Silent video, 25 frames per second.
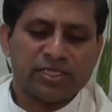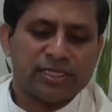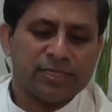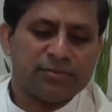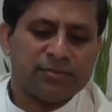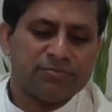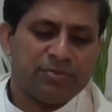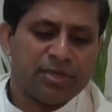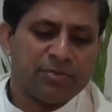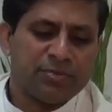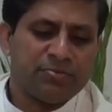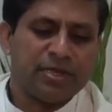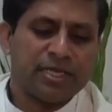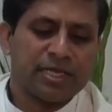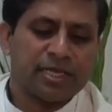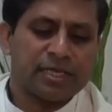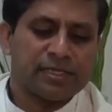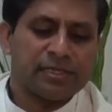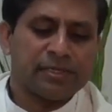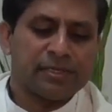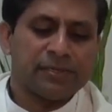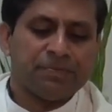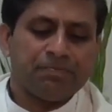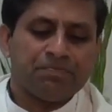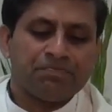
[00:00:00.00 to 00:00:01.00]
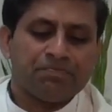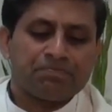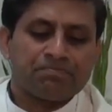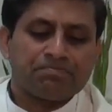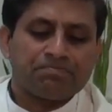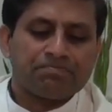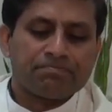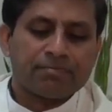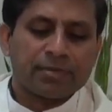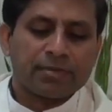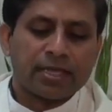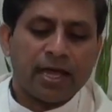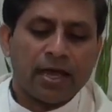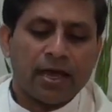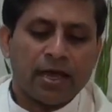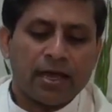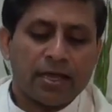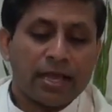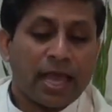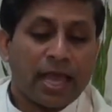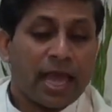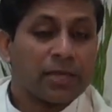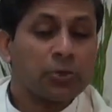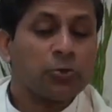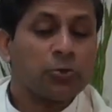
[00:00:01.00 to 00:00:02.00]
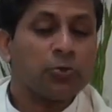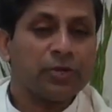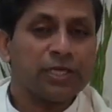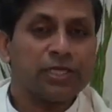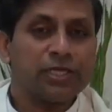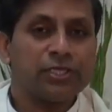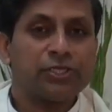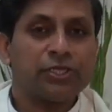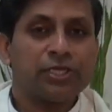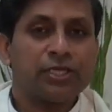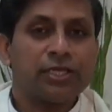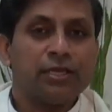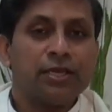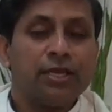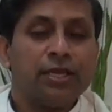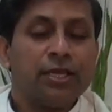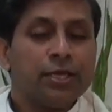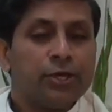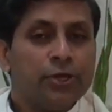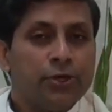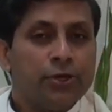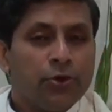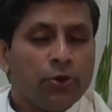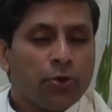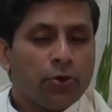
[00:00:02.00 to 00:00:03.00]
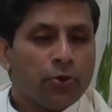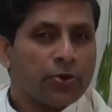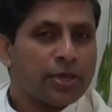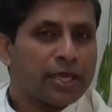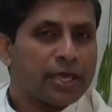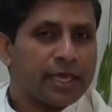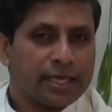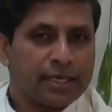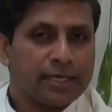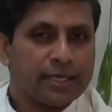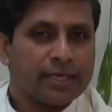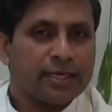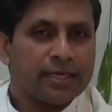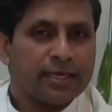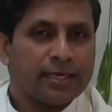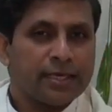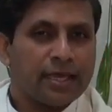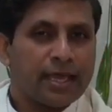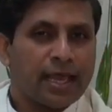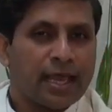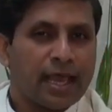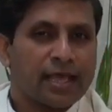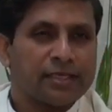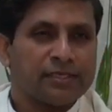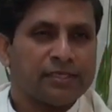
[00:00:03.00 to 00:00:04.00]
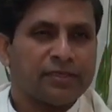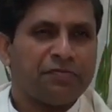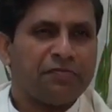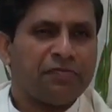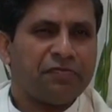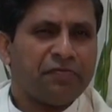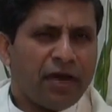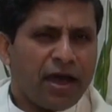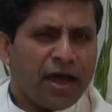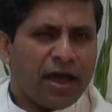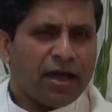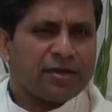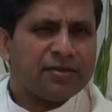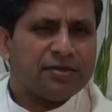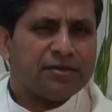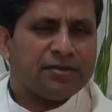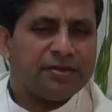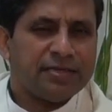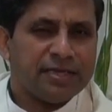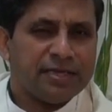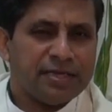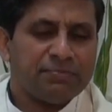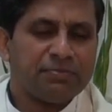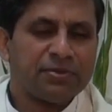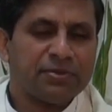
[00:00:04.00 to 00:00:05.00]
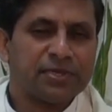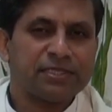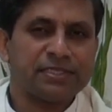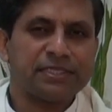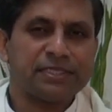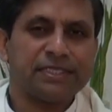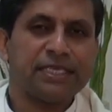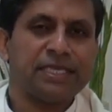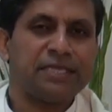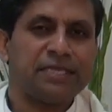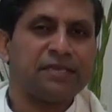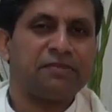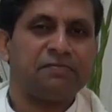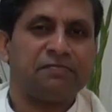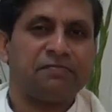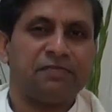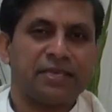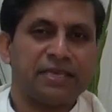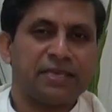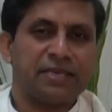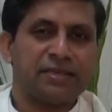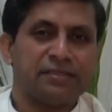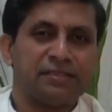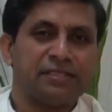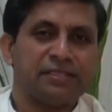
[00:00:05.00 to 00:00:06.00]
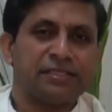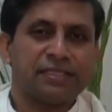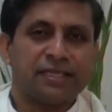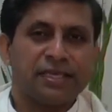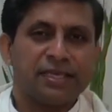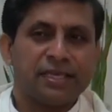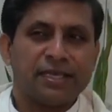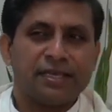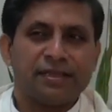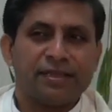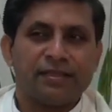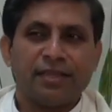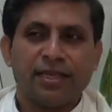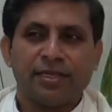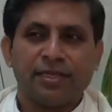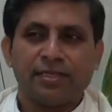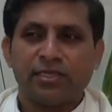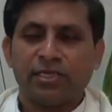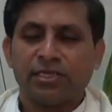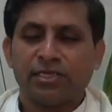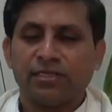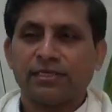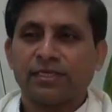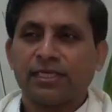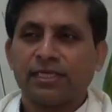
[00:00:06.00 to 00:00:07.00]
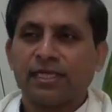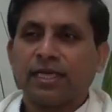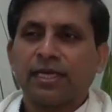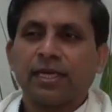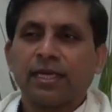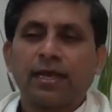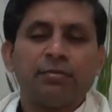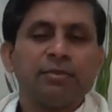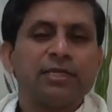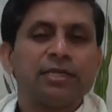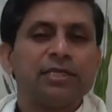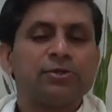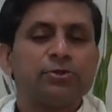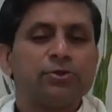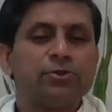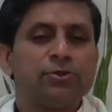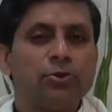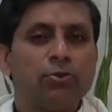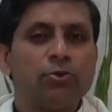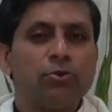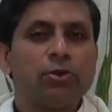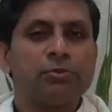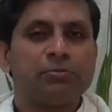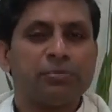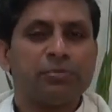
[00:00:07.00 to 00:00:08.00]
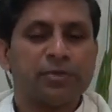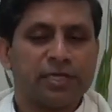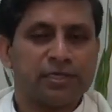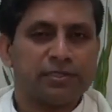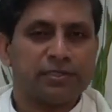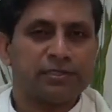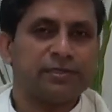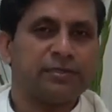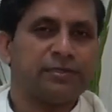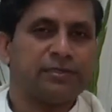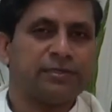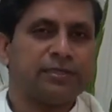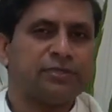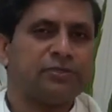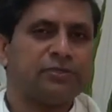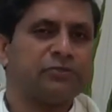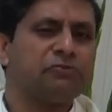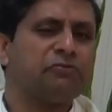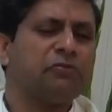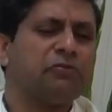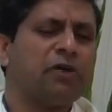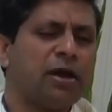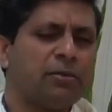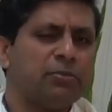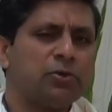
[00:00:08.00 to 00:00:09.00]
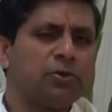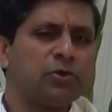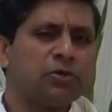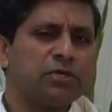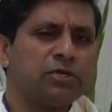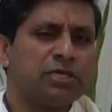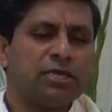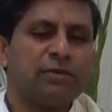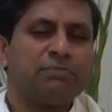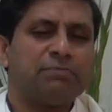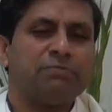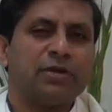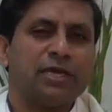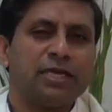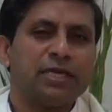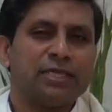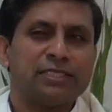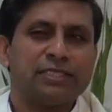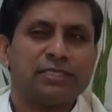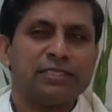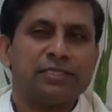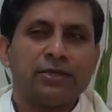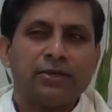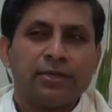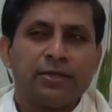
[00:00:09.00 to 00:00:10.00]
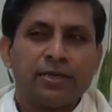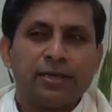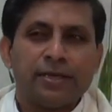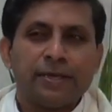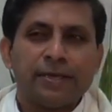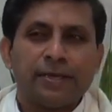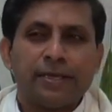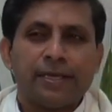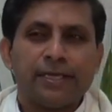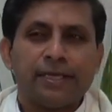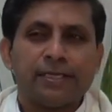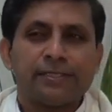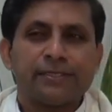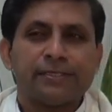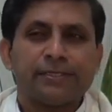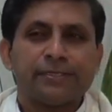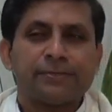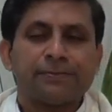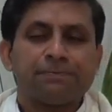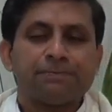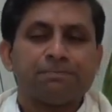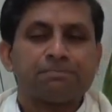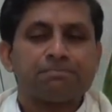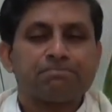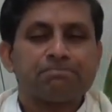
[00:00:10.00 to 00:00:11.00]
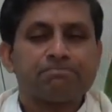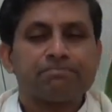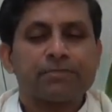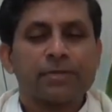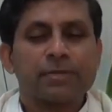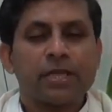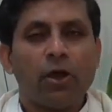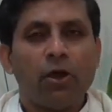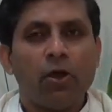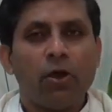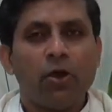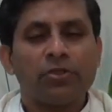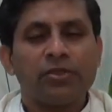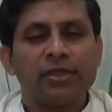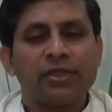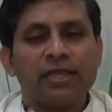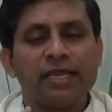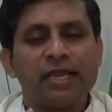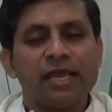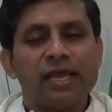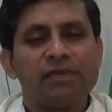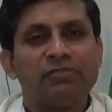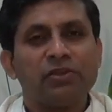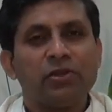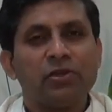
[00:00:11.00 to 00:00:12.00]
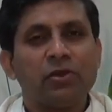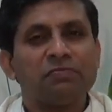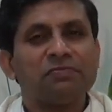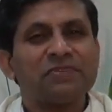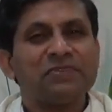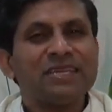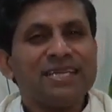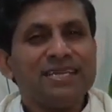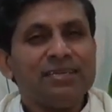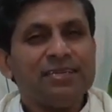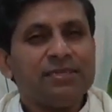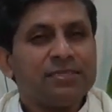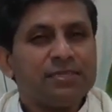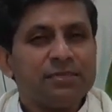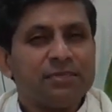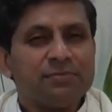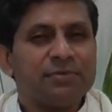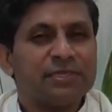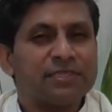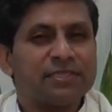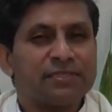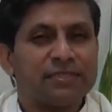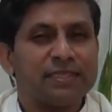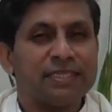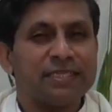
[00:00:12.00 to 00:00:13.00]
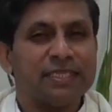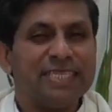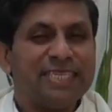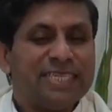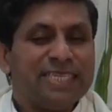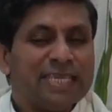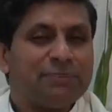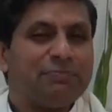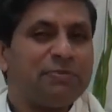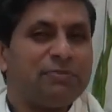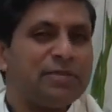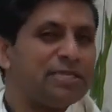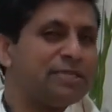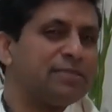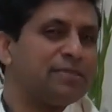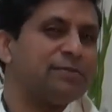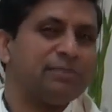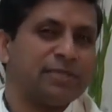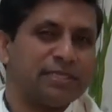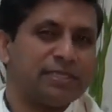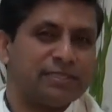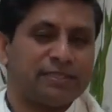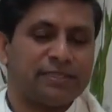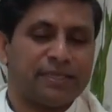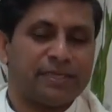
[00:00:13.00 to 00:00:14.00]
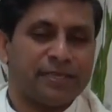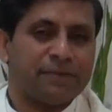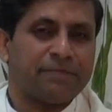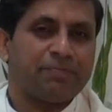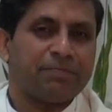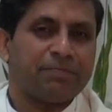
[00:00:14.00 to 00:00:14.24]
and biblical uh, language, knowing has a far deeper significance than just coming to know a person. It's far more deeper. It's, it's on the level of intimacy, deep intimacy.